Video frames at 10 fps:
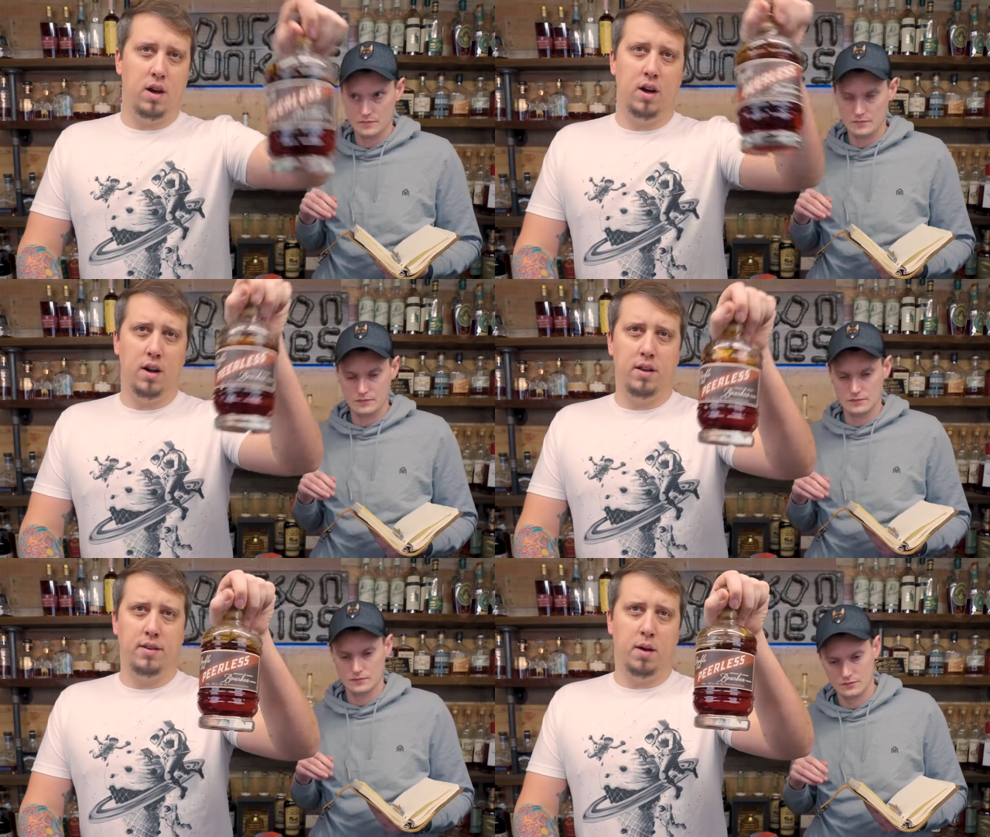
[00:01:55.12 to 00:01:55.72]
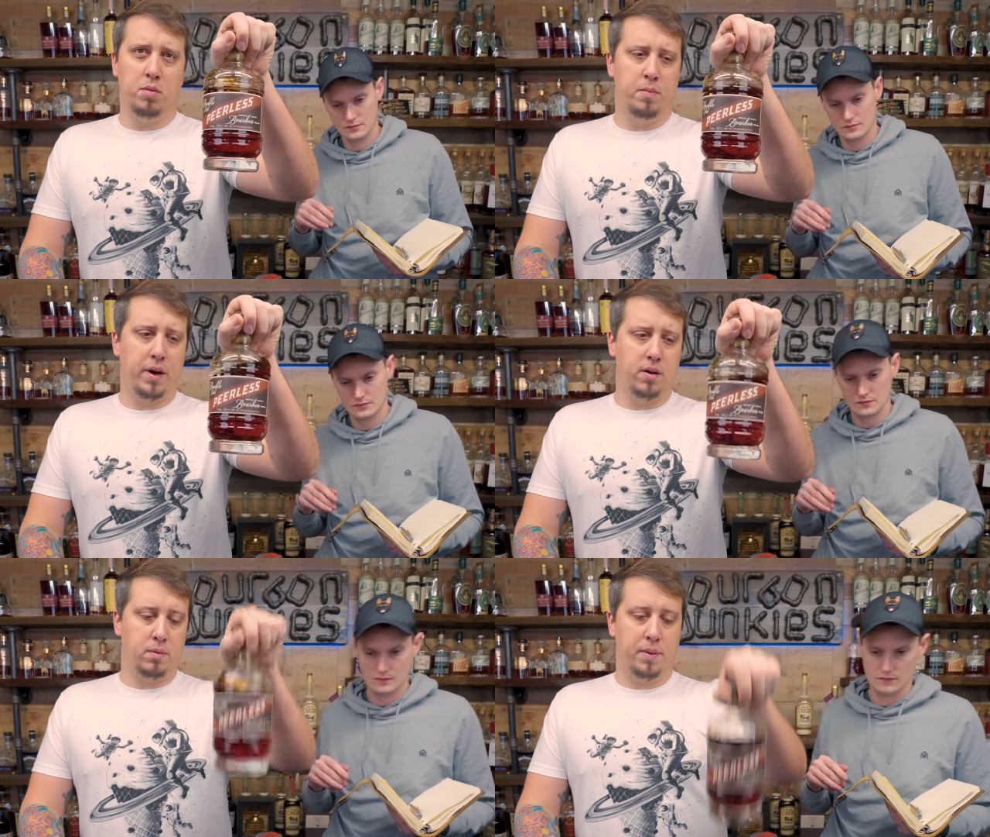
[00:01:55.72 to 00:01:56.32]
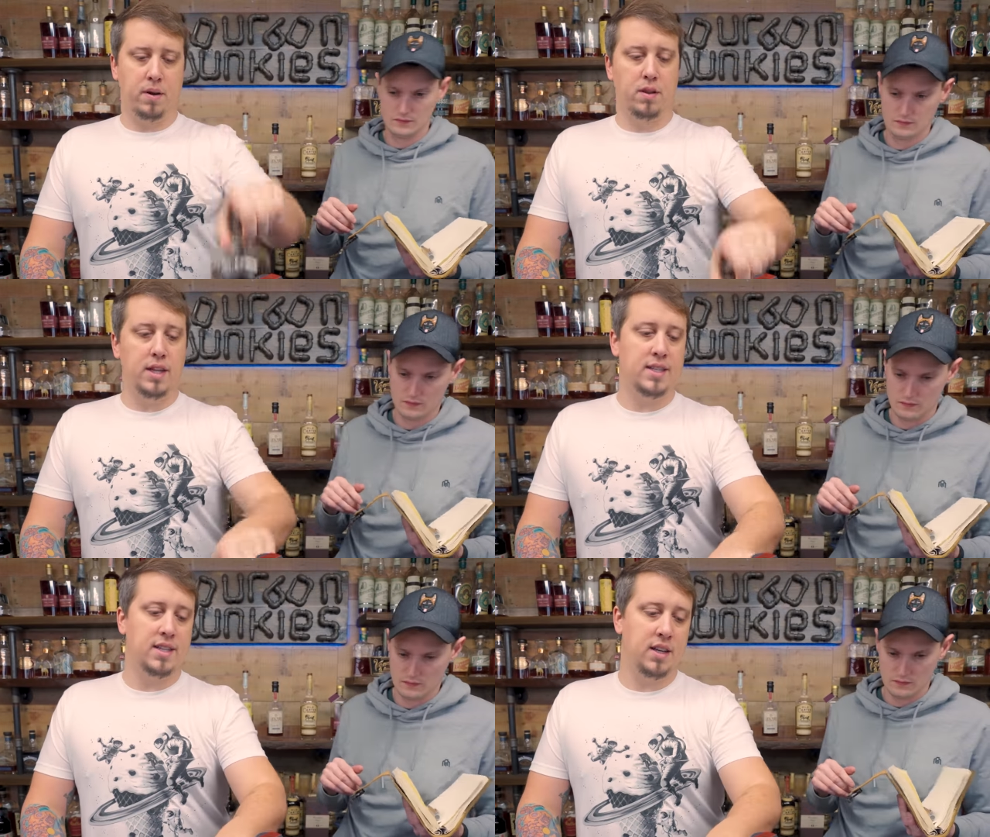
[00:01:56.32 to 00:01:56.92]
Speaker 1: Double Barrel
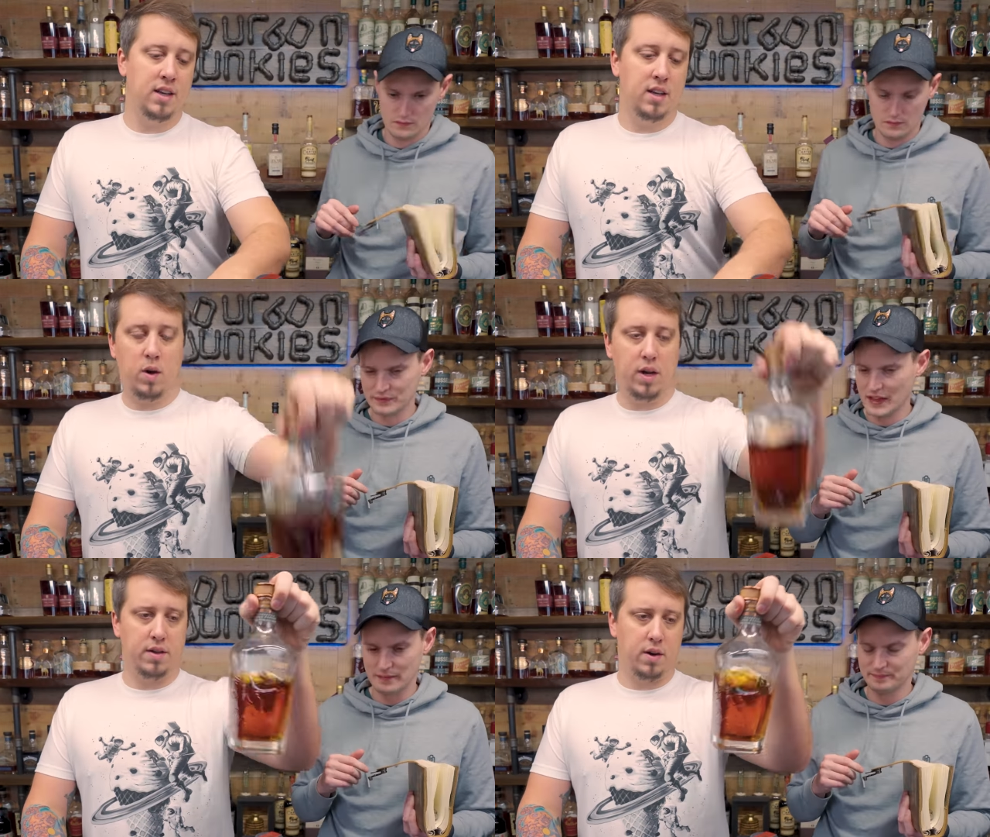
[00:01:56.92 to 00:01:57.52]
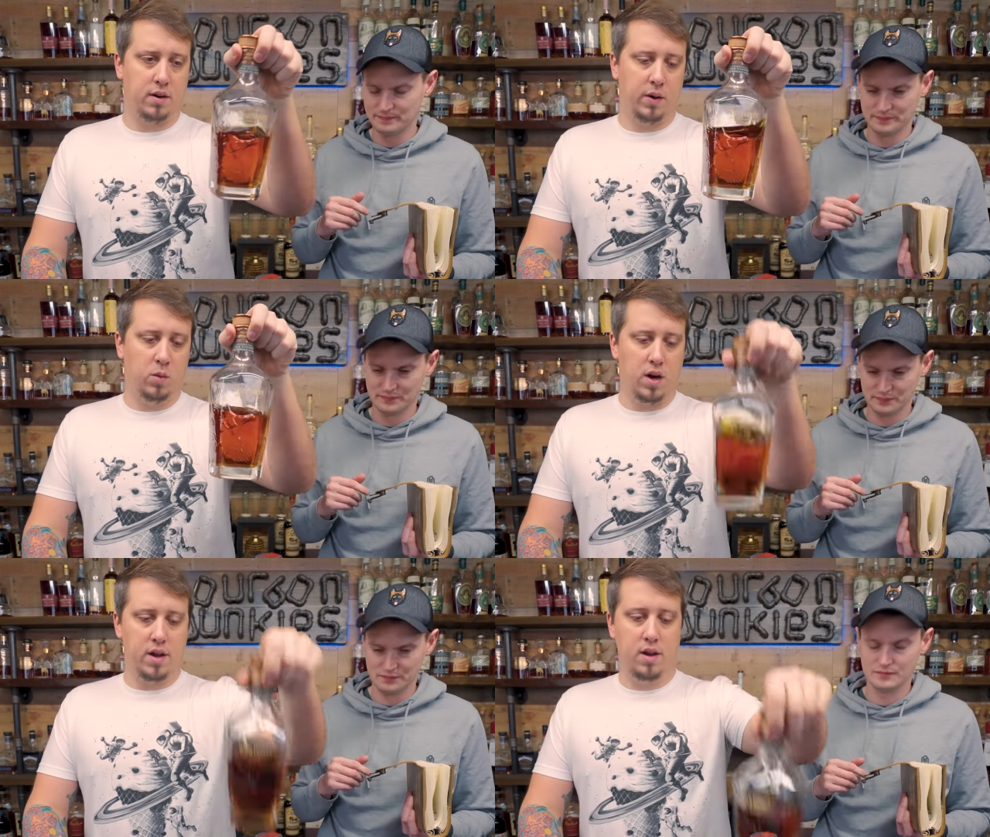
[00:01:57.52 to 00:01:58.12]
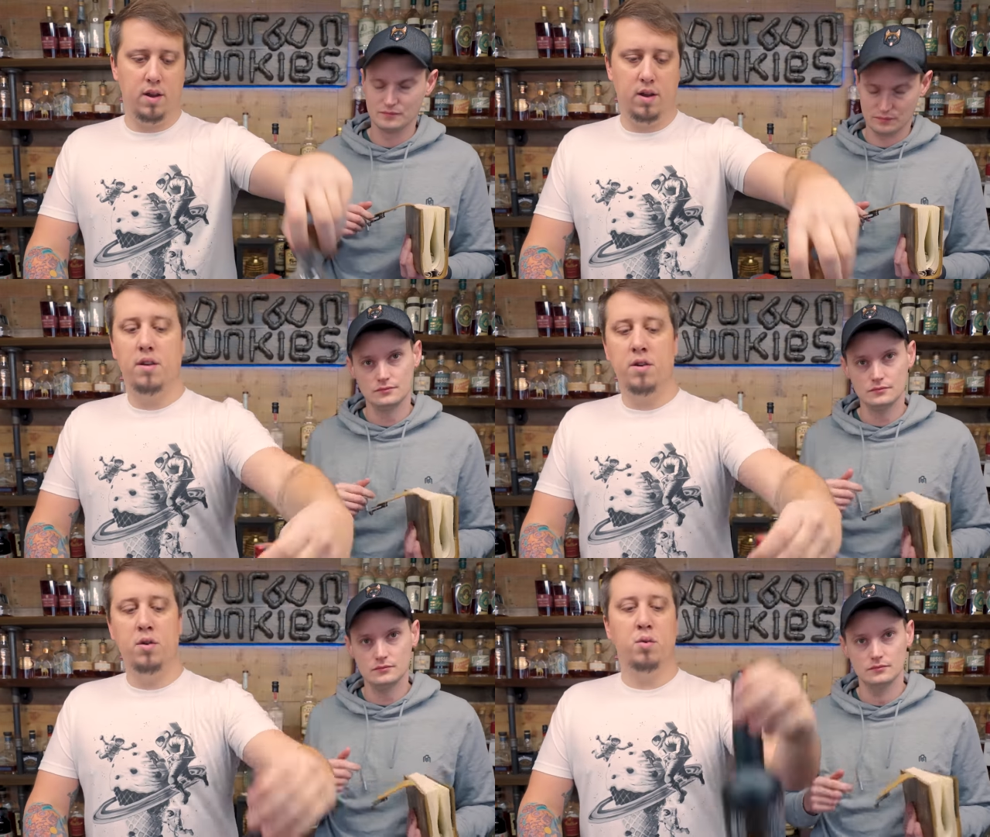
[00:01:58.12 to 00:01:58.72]
Peerless, Wild Turkey One,
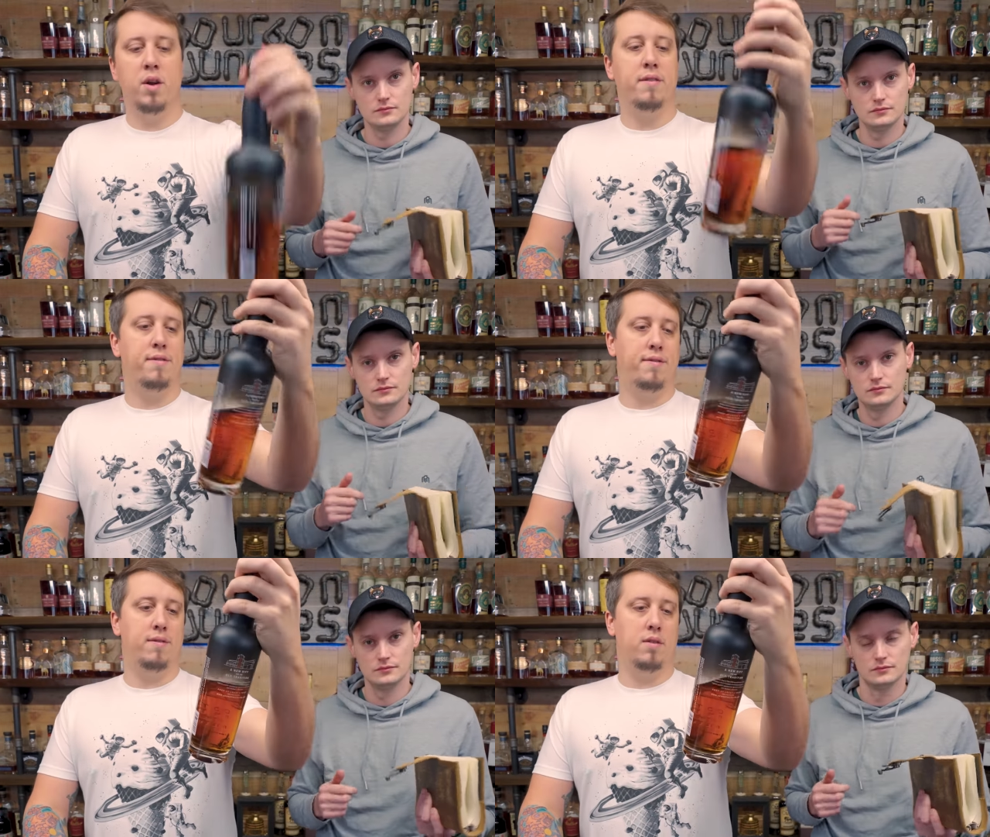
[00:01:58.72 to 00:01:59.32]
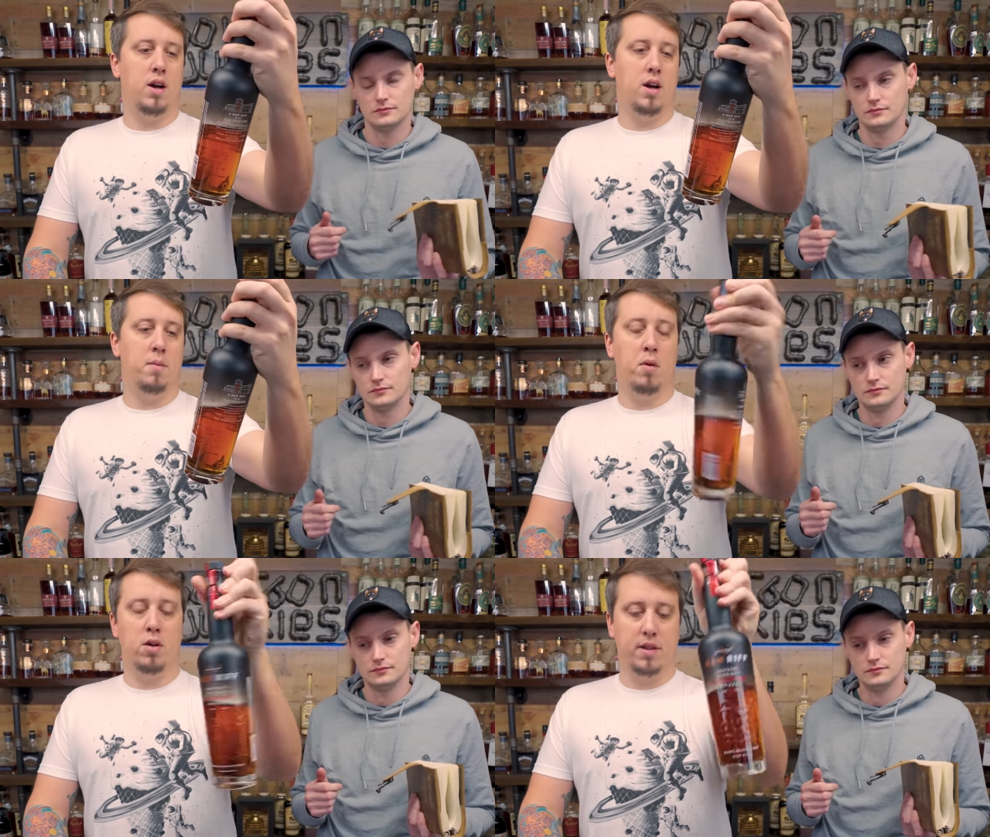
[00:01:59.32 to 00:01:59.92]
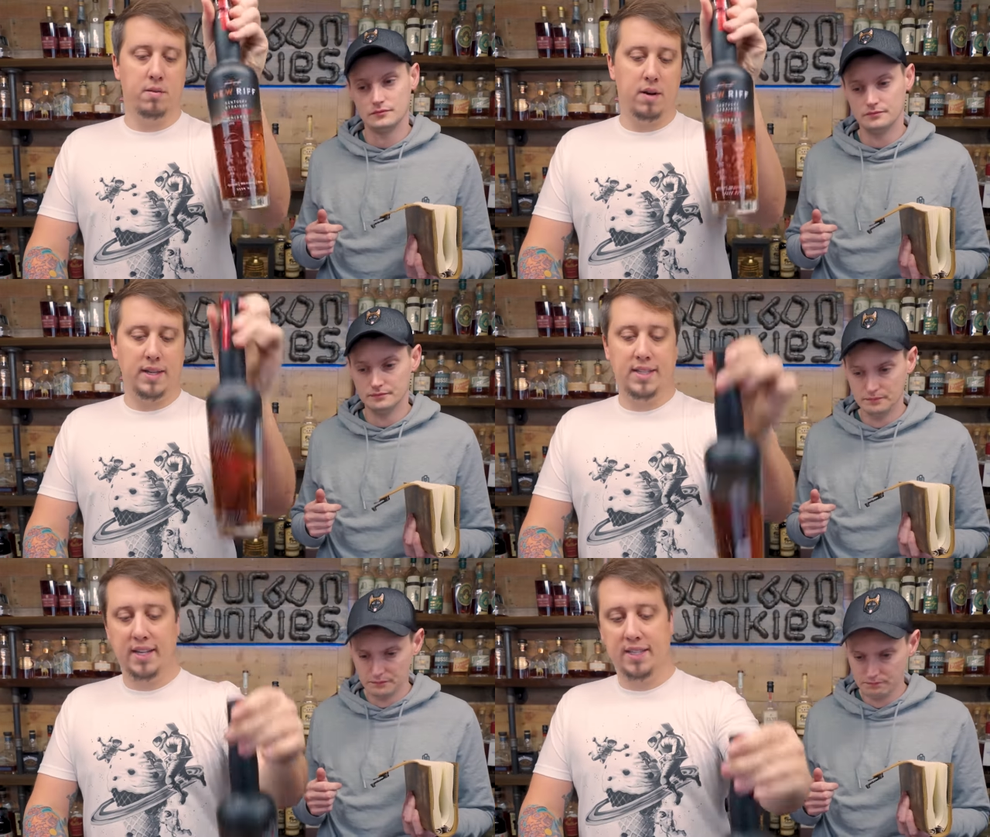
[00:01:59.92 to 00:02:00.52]
New Riff, Malted Rye
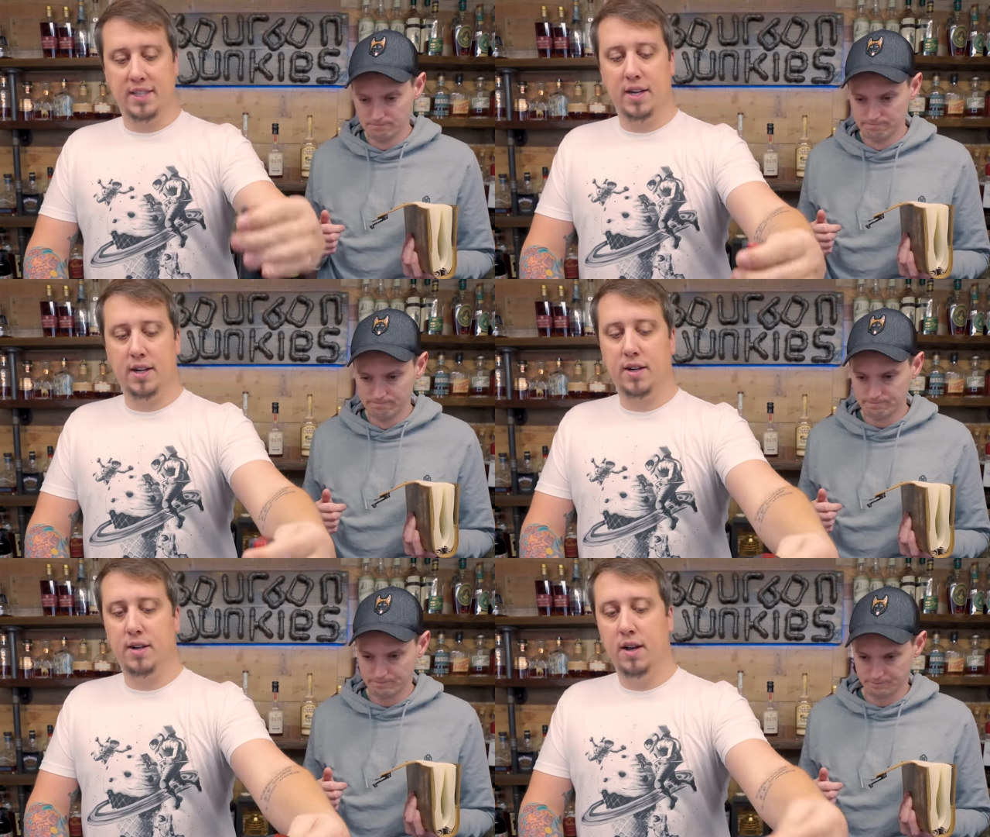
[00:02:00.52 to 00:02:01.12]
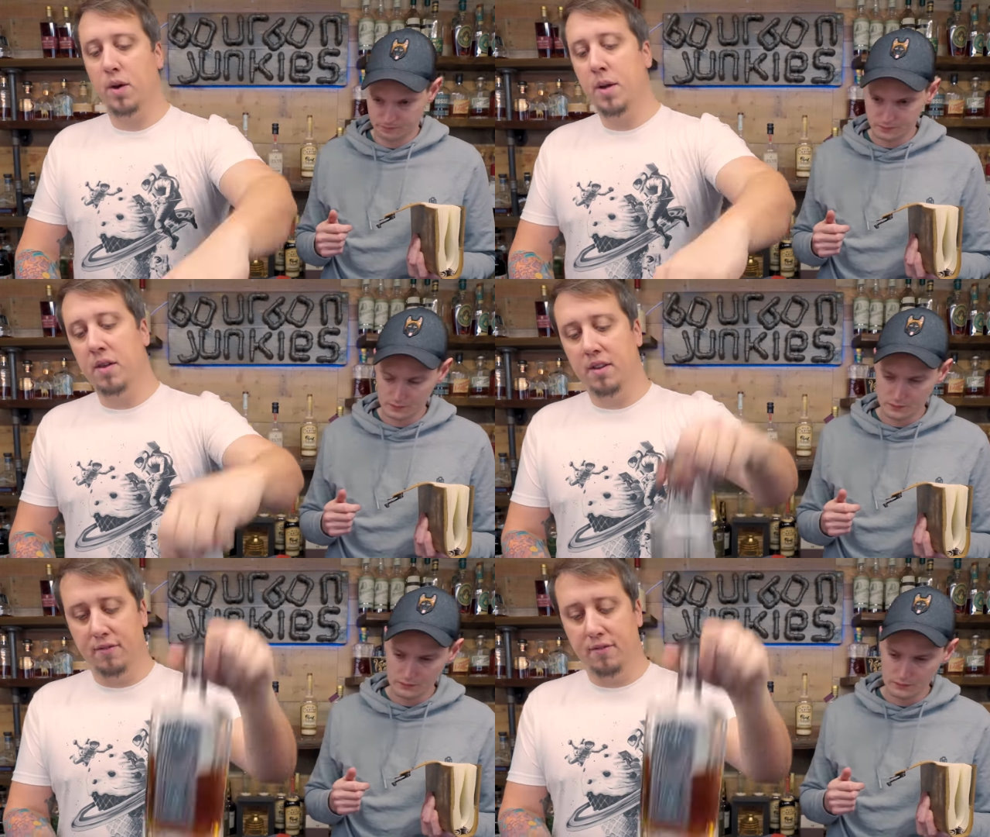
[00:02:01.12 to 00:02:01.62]
6 Year, Remus